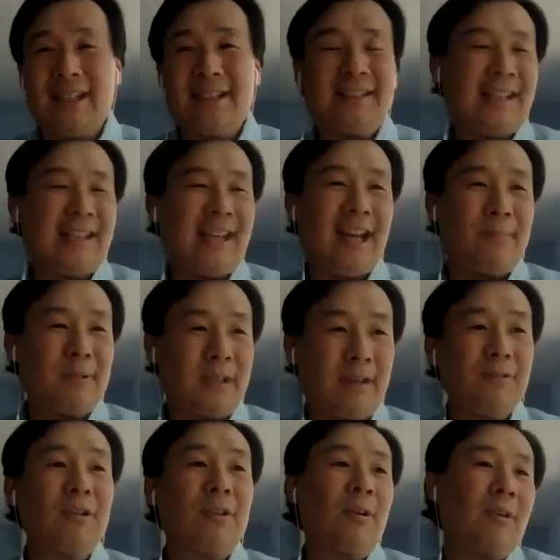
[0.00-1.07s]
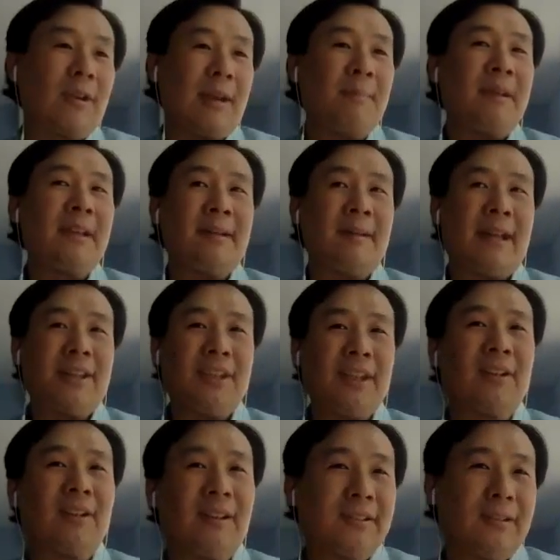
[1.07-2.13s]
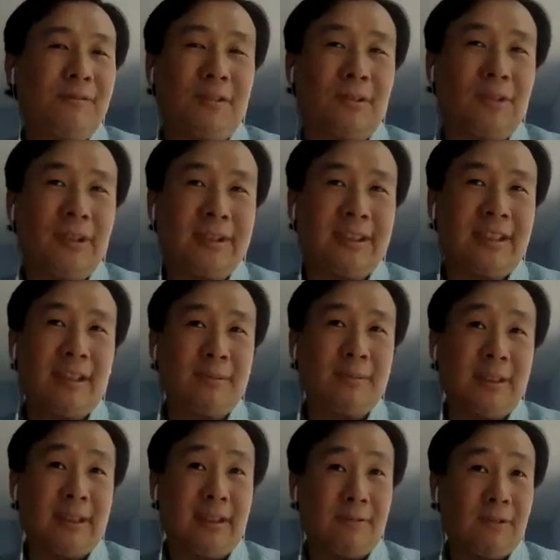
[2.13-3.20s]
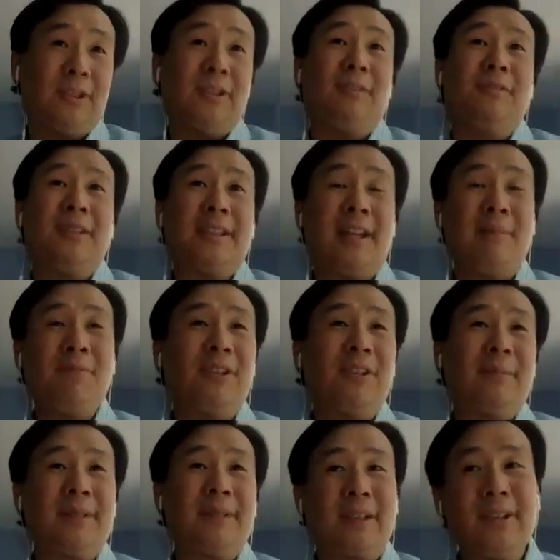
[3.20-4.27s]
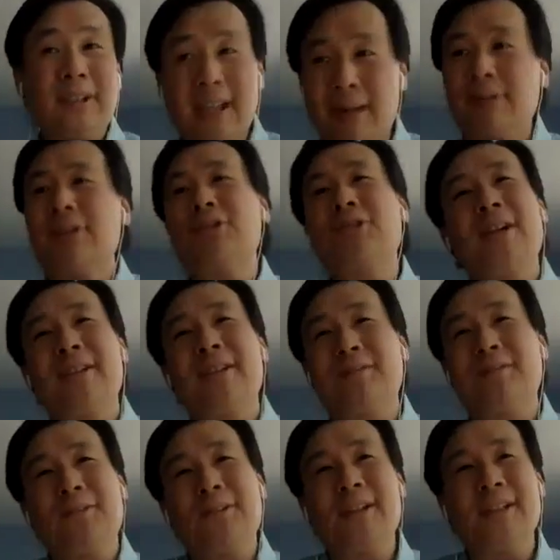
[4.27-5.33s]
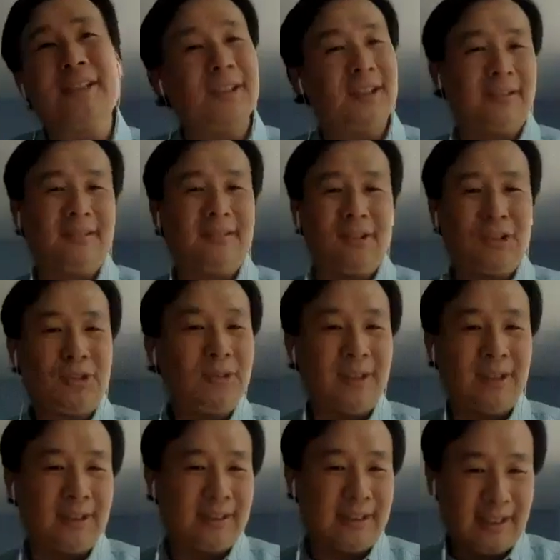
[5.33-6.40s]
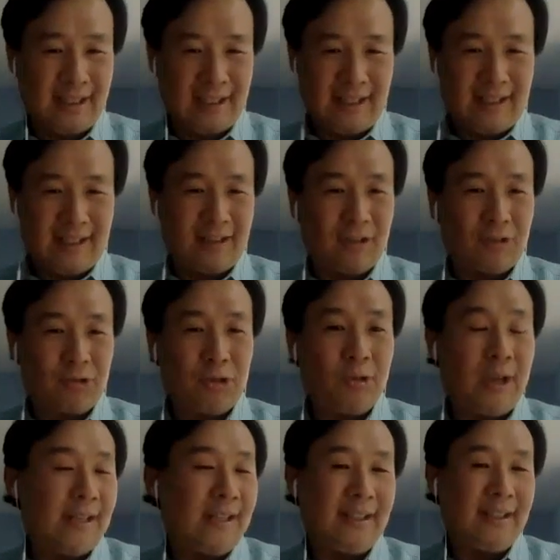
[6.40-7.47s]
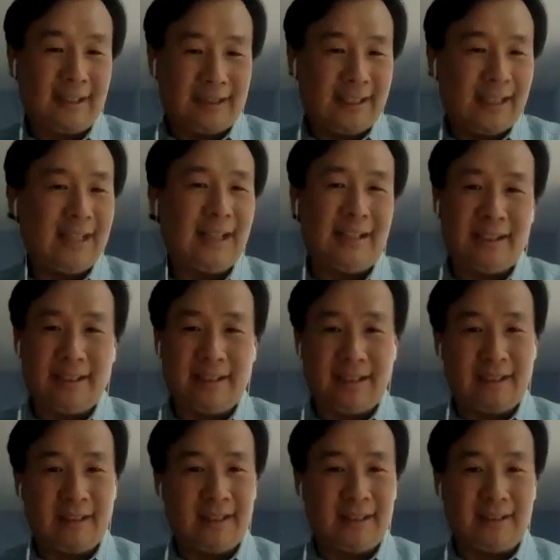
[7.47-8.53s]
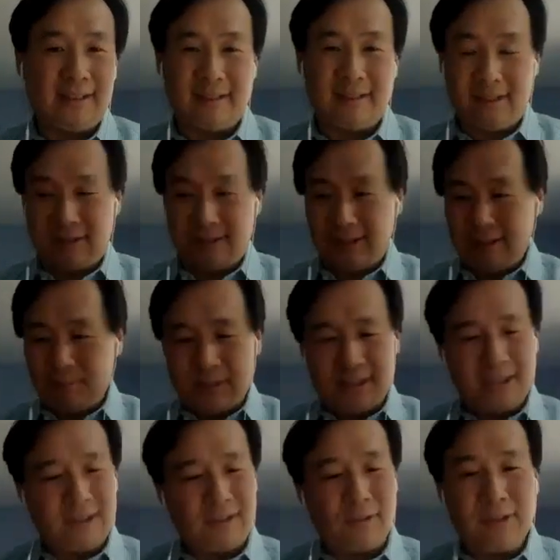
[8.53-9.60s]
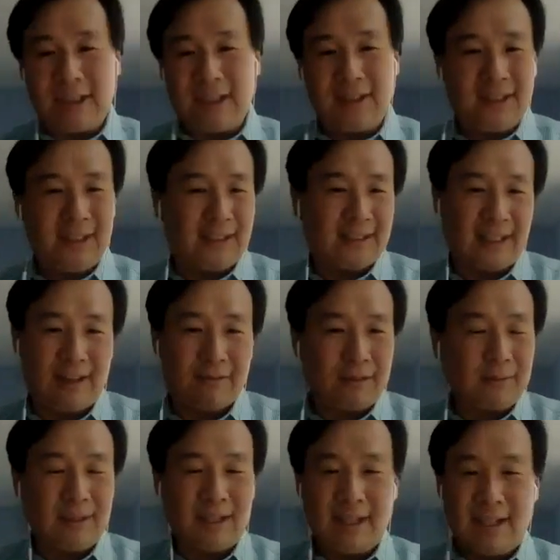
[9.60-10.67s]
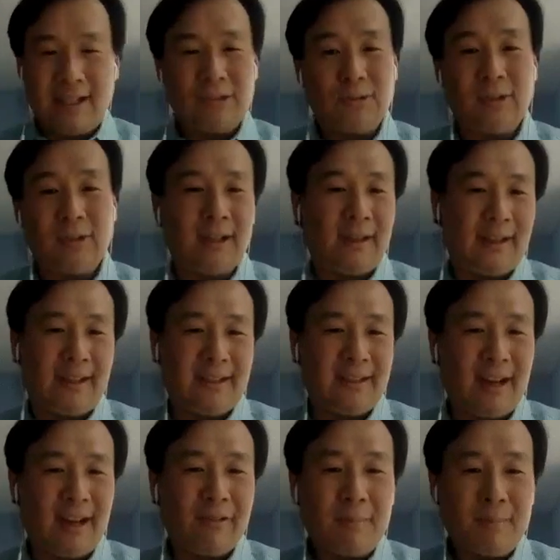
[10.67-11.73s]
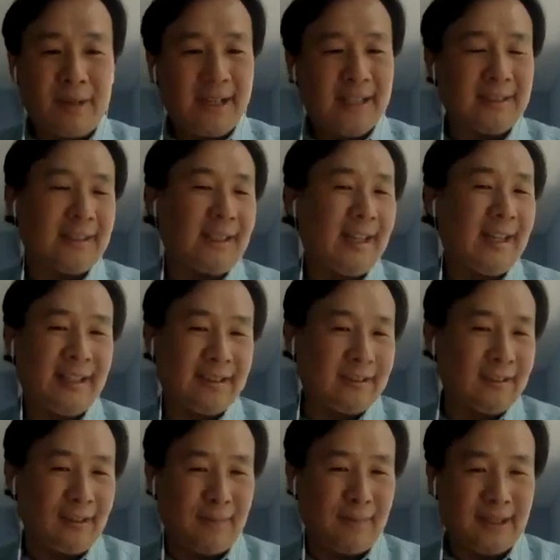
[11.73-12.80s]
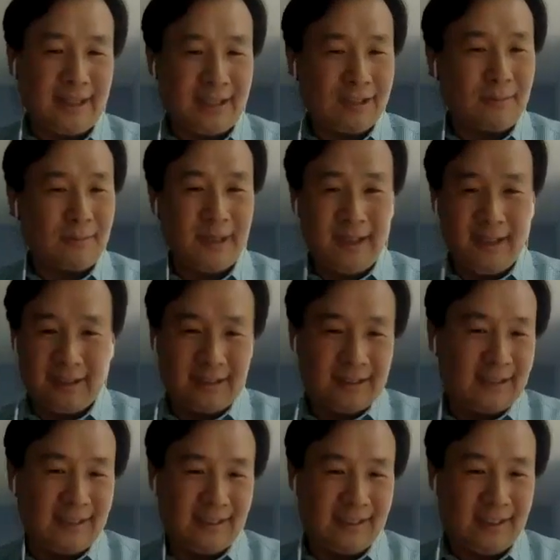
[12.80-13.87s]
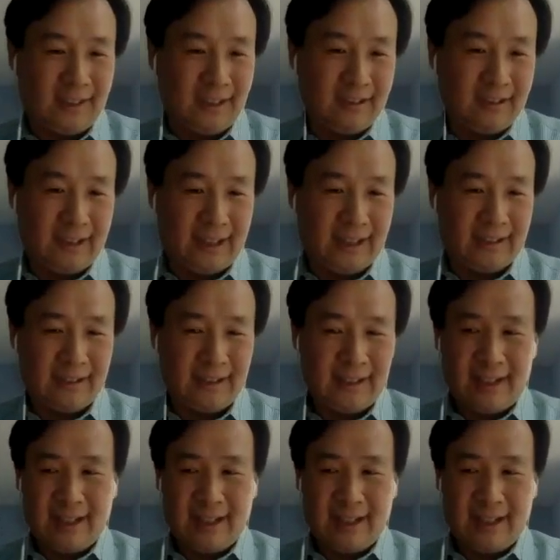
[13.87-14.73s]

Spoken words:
a stab. And I think also for lawyers it helps, like, give yourself a time frame. Like, okay, I'm going to try this for a year or 2 years. Do anything, take anything. Like, Glynn pitched 13 things. I was doing, everybody has a side hustle, and make that your main hustle, and